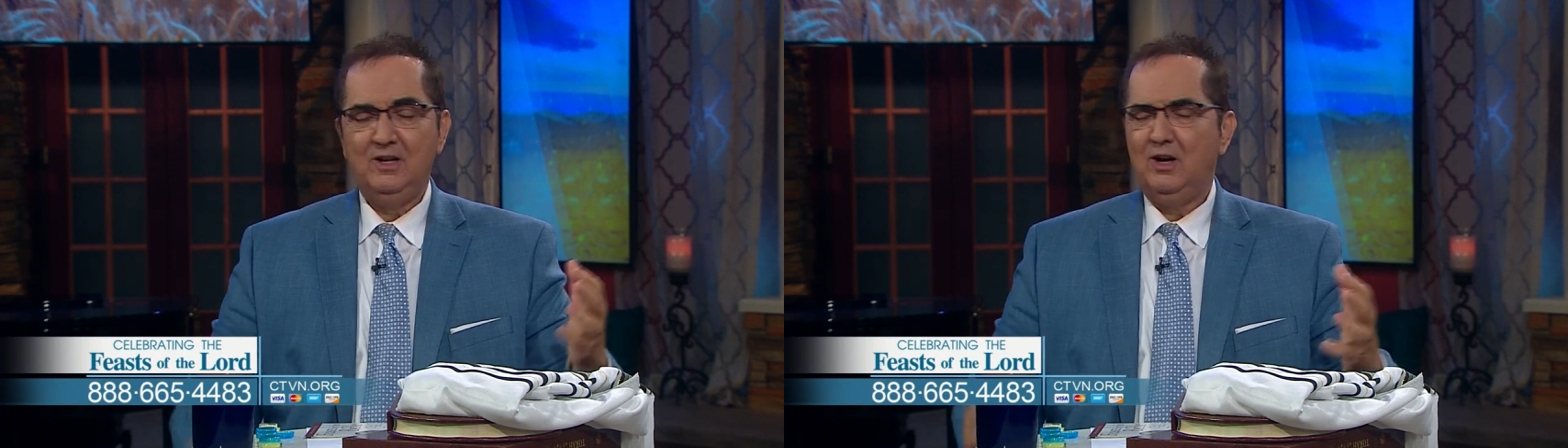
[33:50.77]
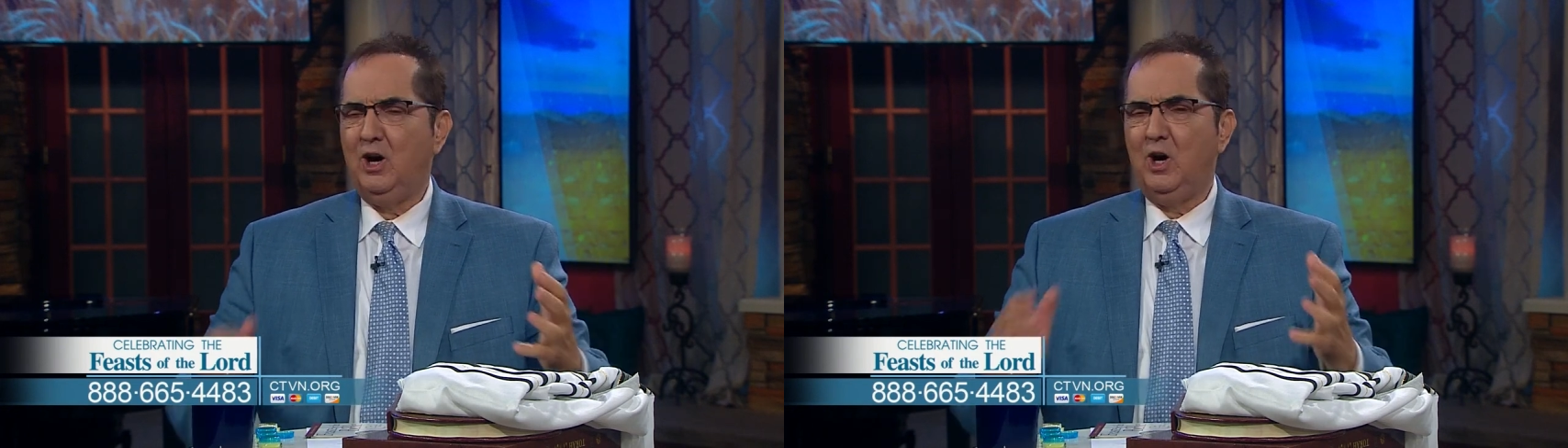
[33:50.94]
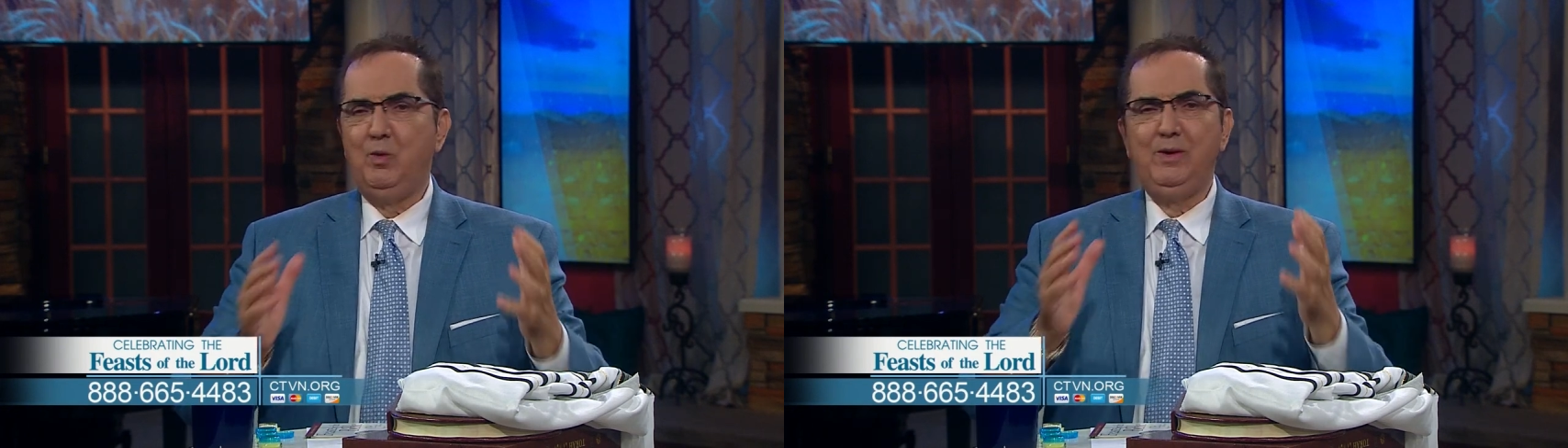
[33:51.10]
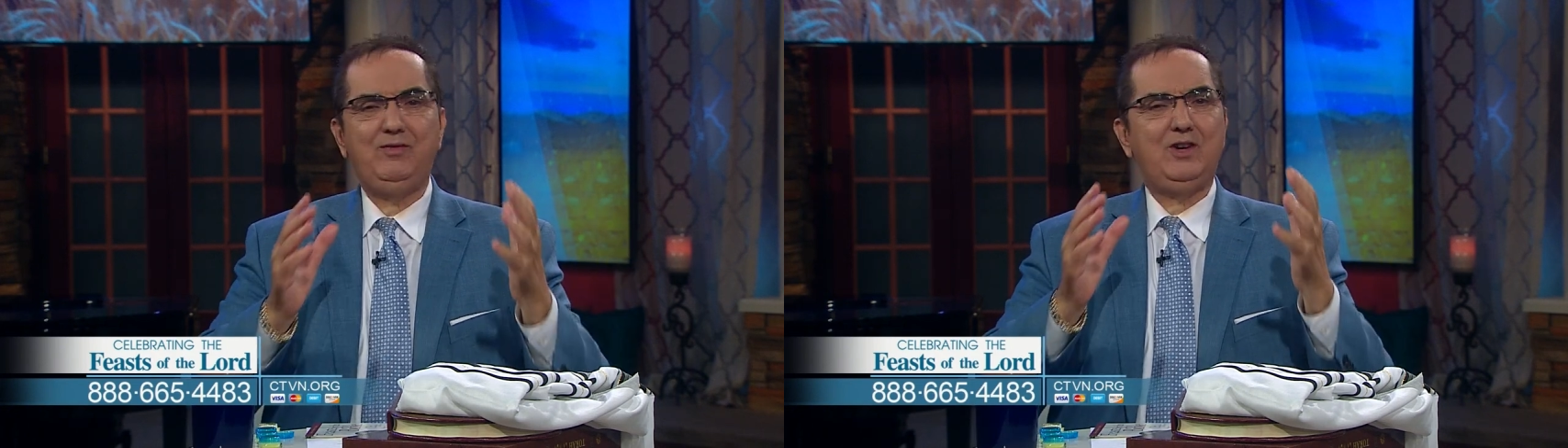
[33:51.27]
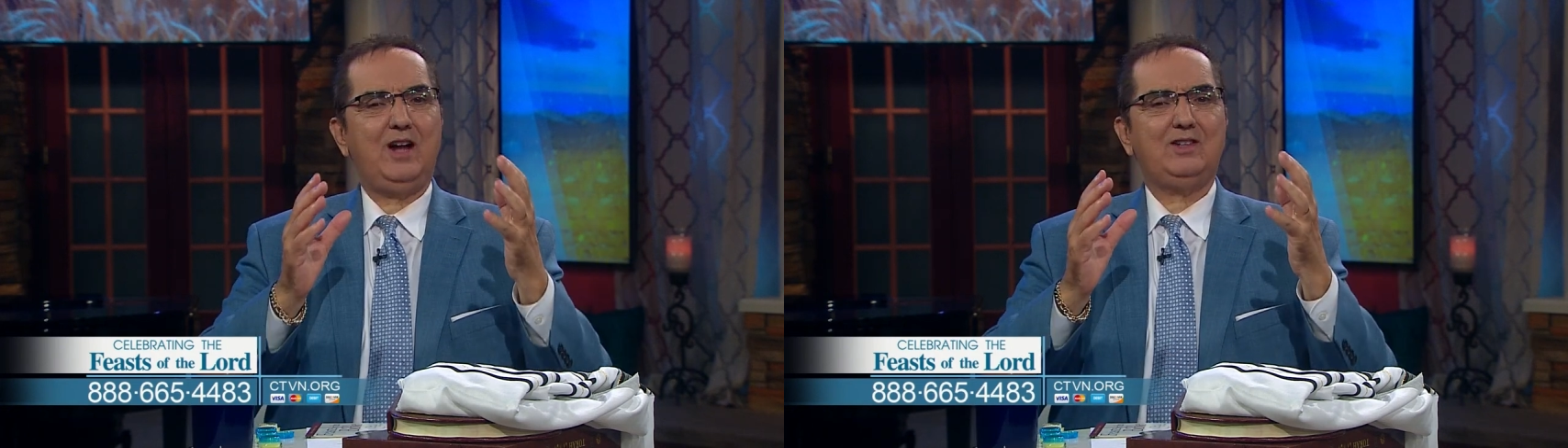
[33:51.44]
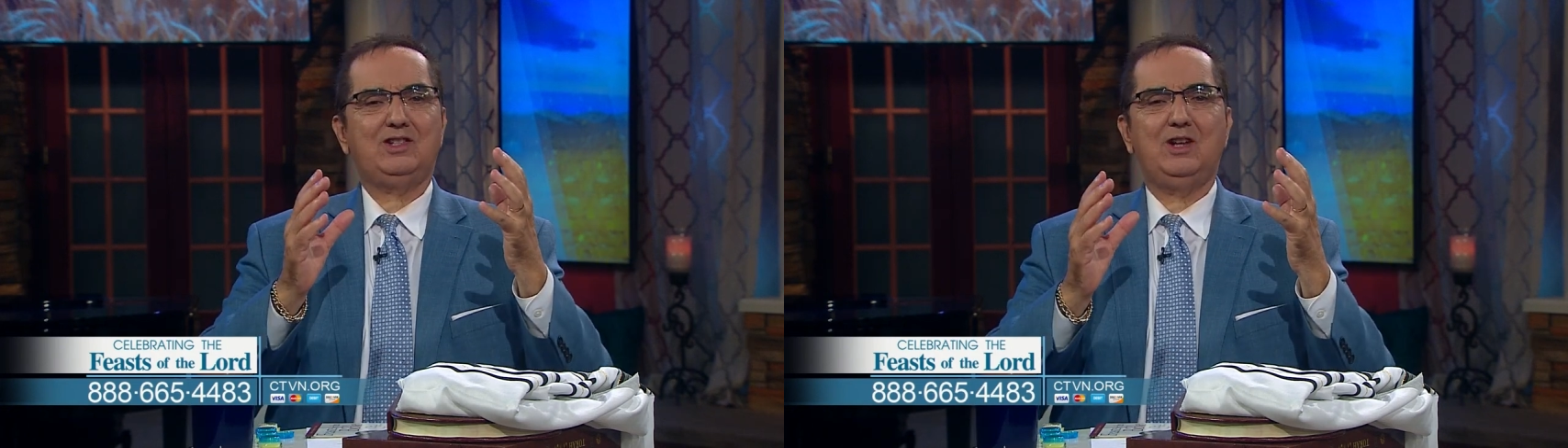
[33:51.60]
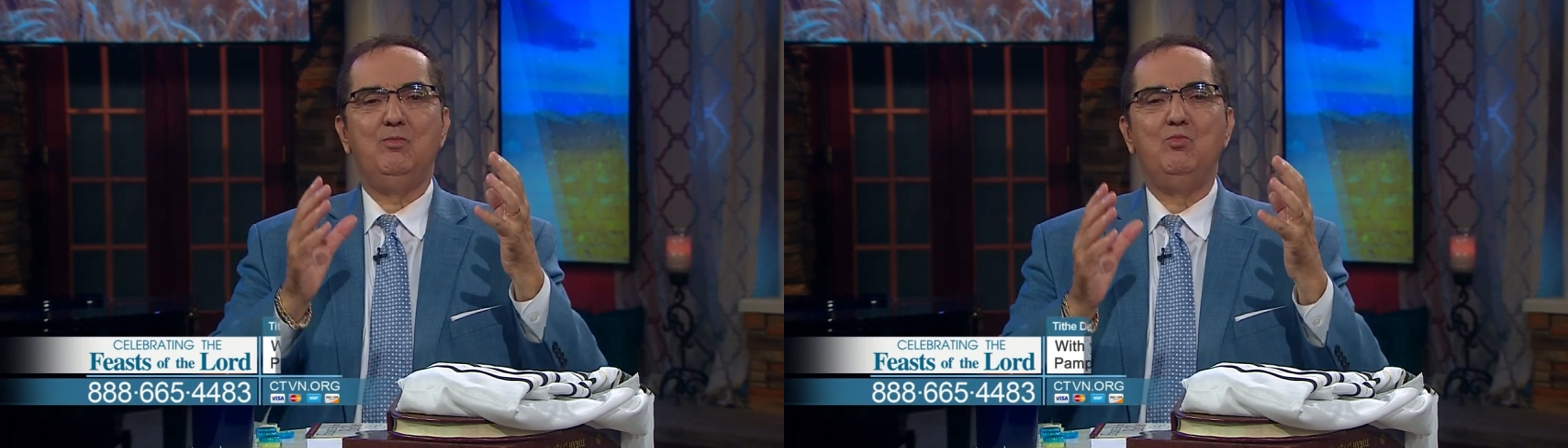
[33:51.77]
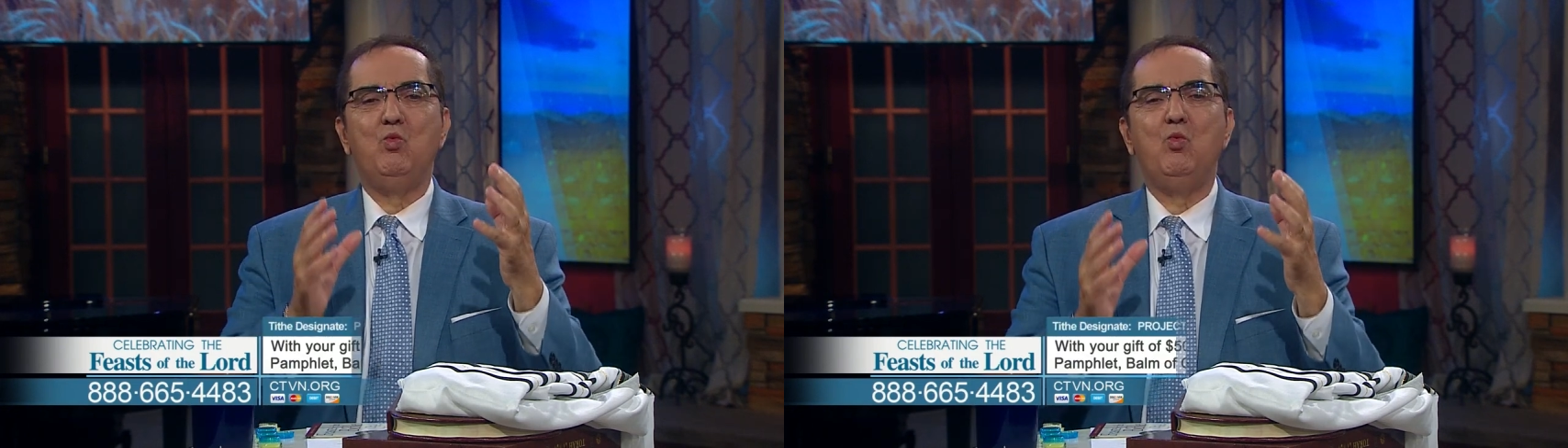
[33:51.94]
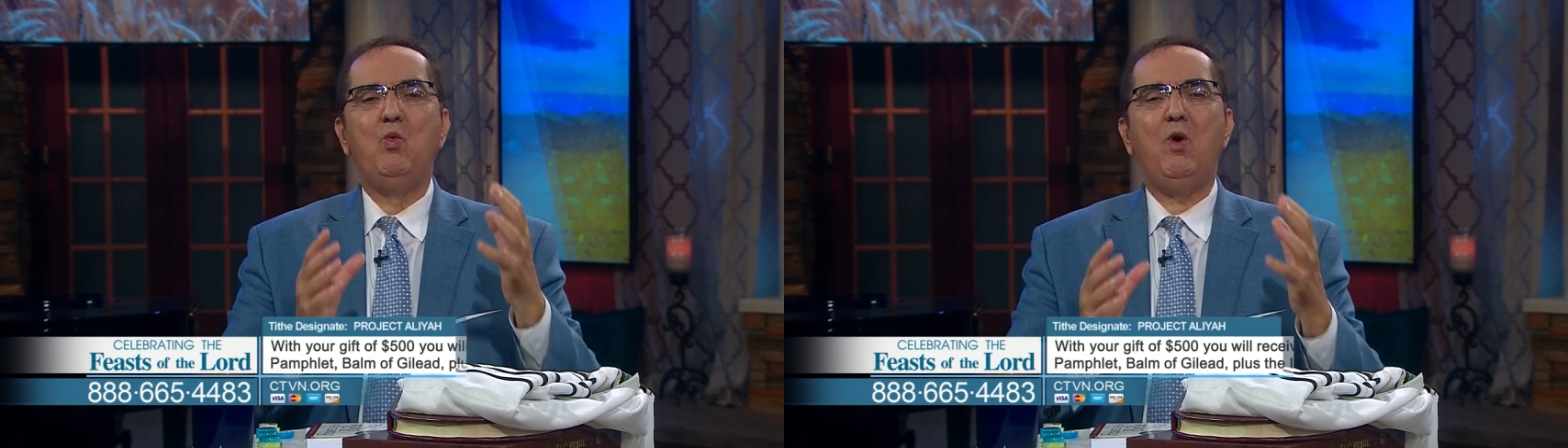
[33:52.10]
oh, we've got some